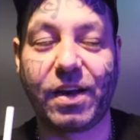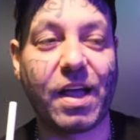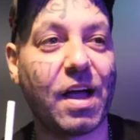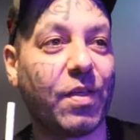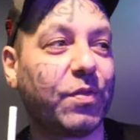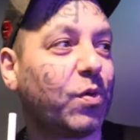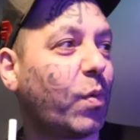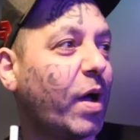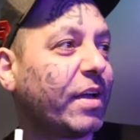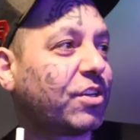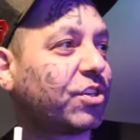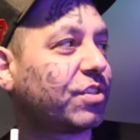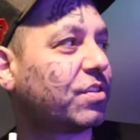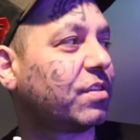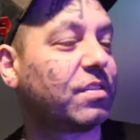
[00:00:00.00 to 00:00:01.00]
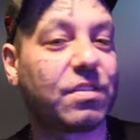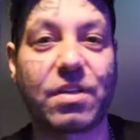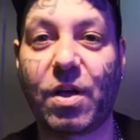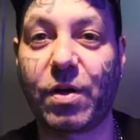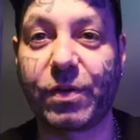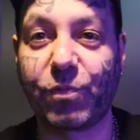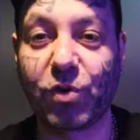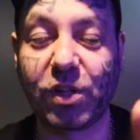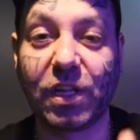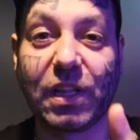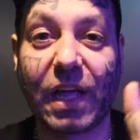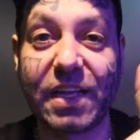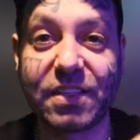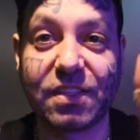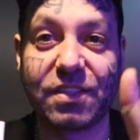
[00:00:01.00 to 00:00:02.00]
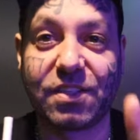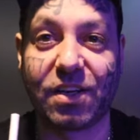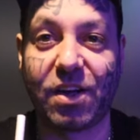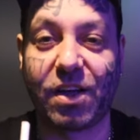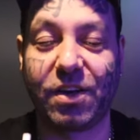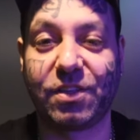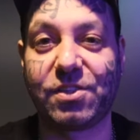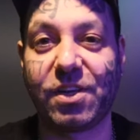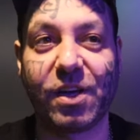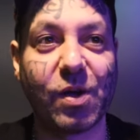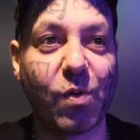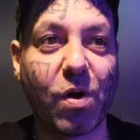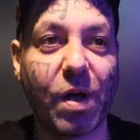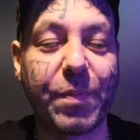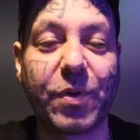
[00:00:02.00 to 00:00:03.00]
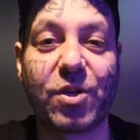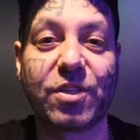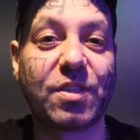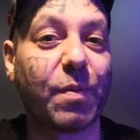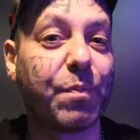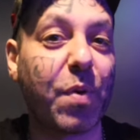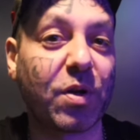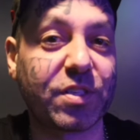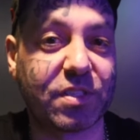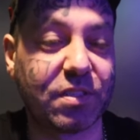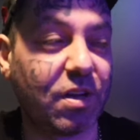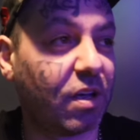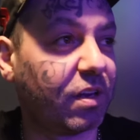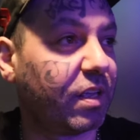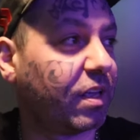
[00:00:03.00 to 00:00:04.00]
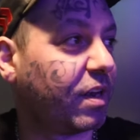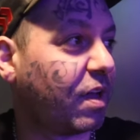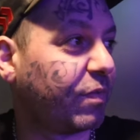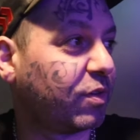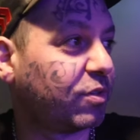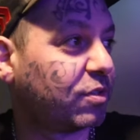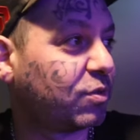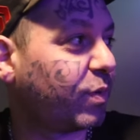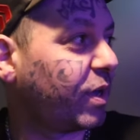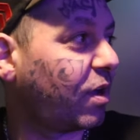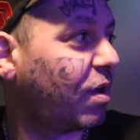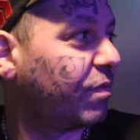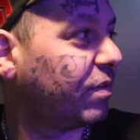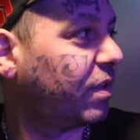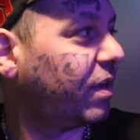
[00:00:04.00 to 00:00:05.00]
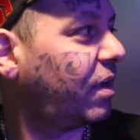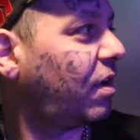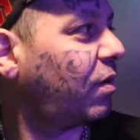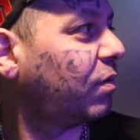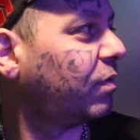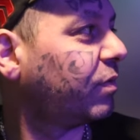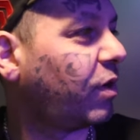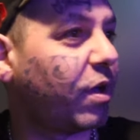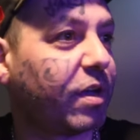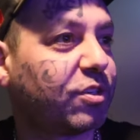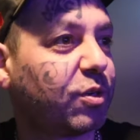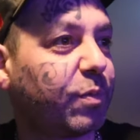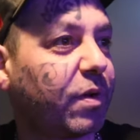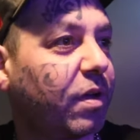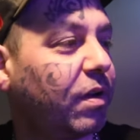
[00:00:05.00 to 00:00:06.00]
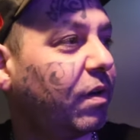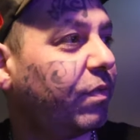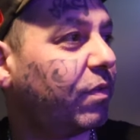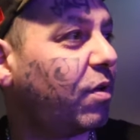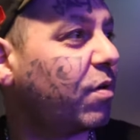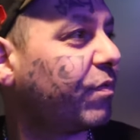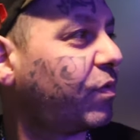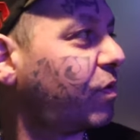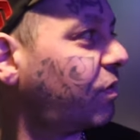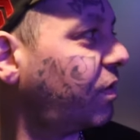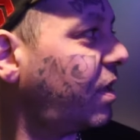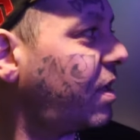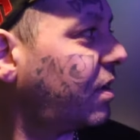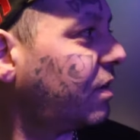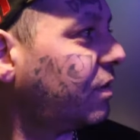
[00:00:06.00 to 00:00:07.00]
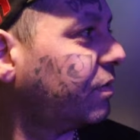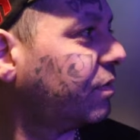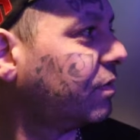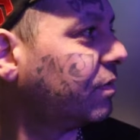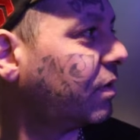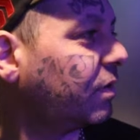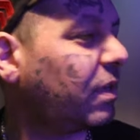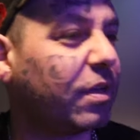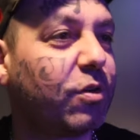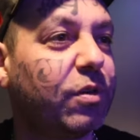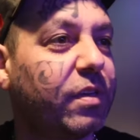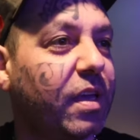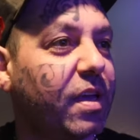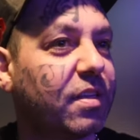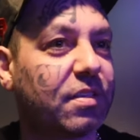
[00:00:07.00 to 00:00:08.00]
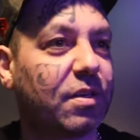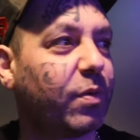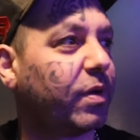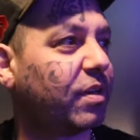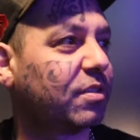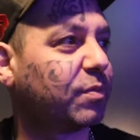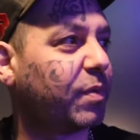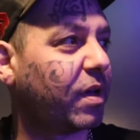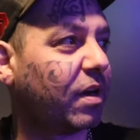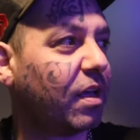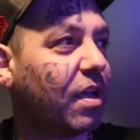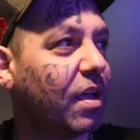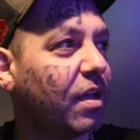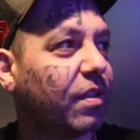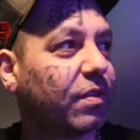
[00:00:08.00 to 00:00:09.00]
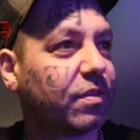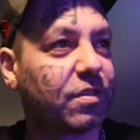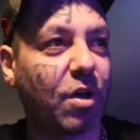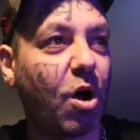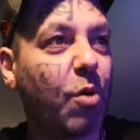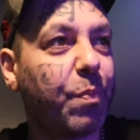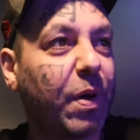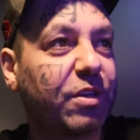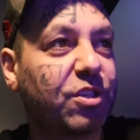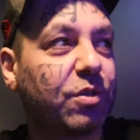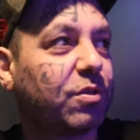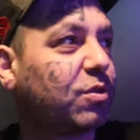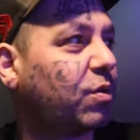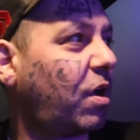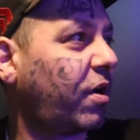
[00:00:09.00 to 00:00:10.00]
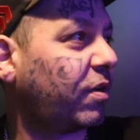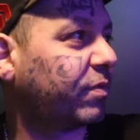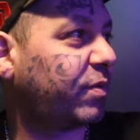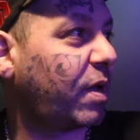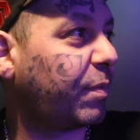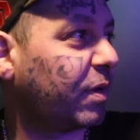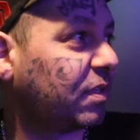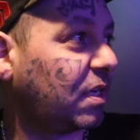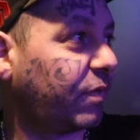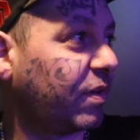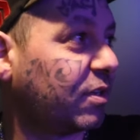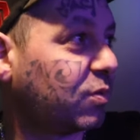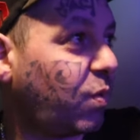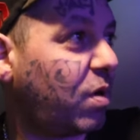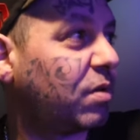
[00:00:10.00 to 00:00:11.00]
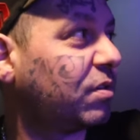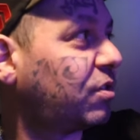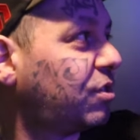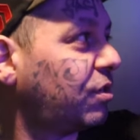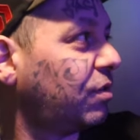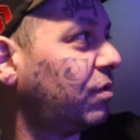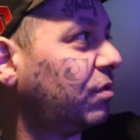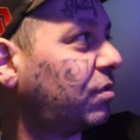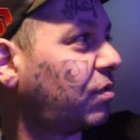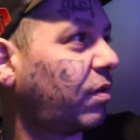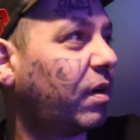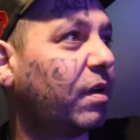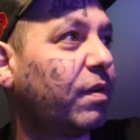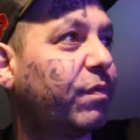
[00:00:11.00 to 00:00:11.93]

Now, the waitress is really lazy tonight. I'll tell you why, because the boss is not here. Now, if you swing over there, oh, no, actually, I don't know if you're allowed to. Well, who cares anyway, it doesn't matter. There's a whole bunch of this. How many TVs? 1, 2, 3.